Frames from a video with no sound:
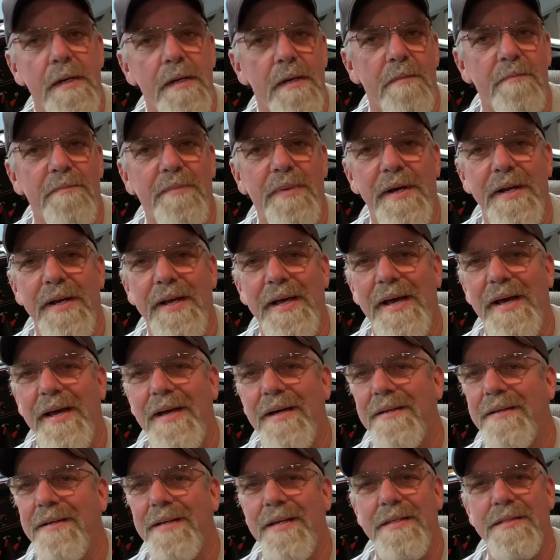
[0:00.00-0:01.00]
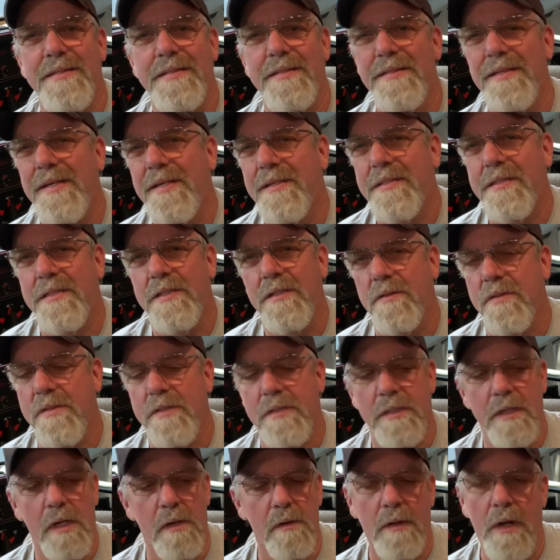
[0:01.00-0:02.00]
But it's still
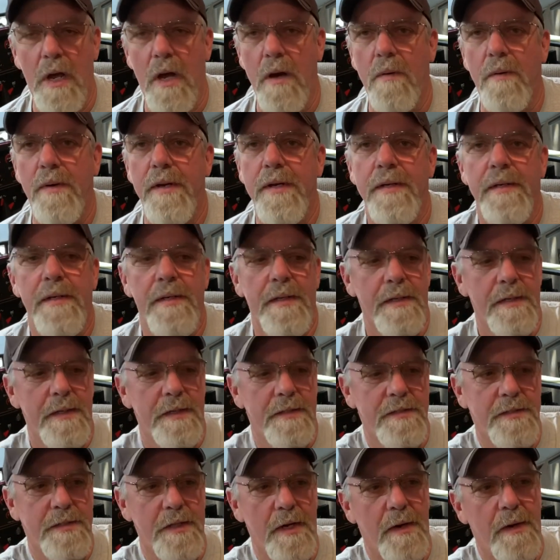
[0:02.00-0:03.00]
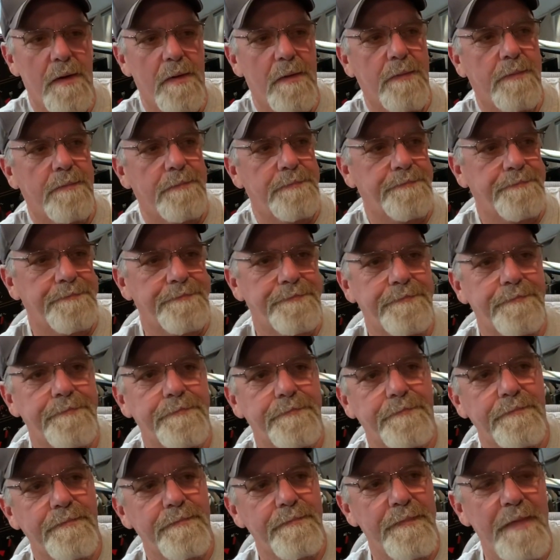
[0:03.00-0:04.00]
slow going. So,
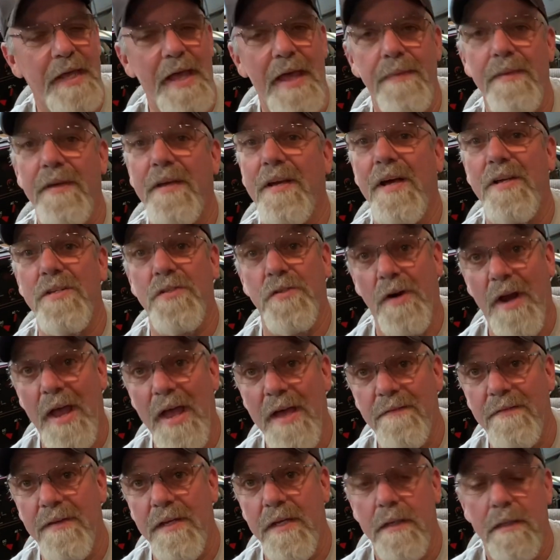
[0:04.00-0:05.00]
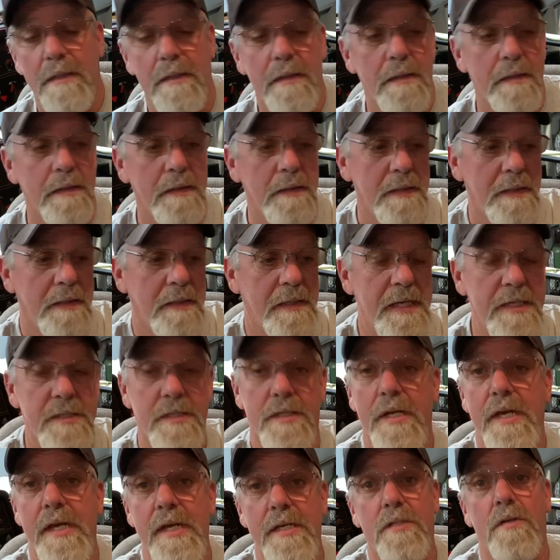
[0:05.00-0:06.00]
and the guns are heavy.
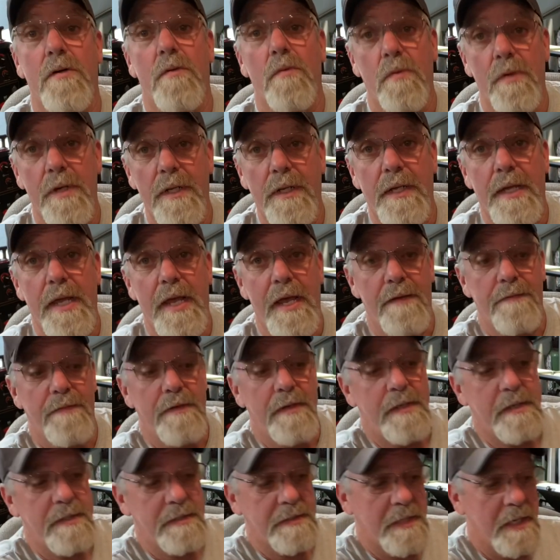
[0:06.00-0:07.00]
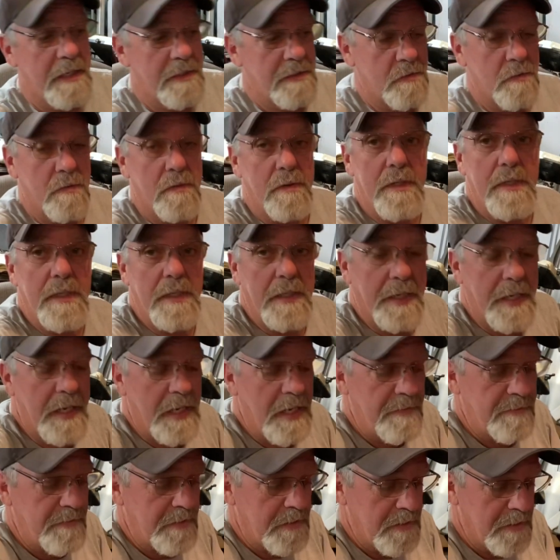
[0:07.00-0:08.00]
His are really heavy. His gun's really
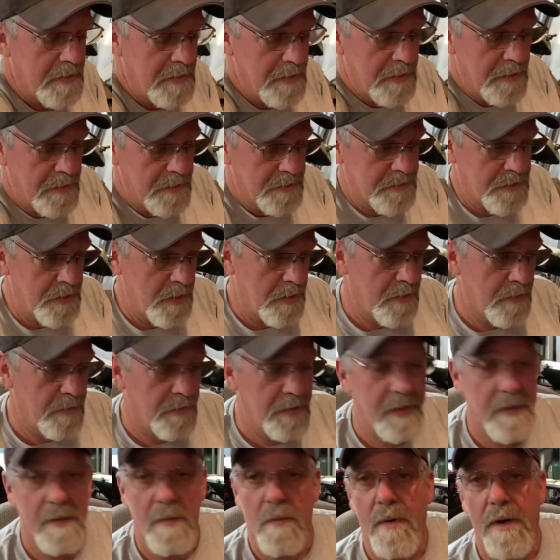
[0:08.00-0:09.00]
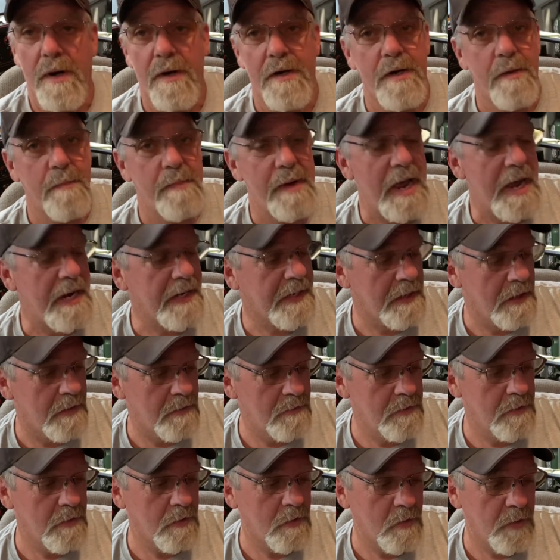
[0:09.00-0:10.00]
heavy. So it'll wear your back
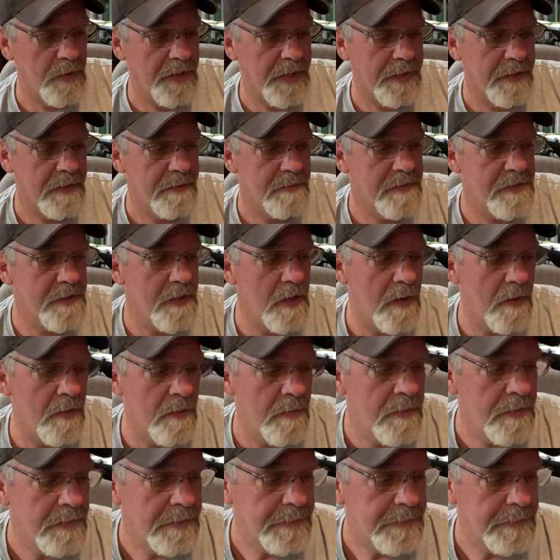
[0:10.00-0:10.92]
out real quick. So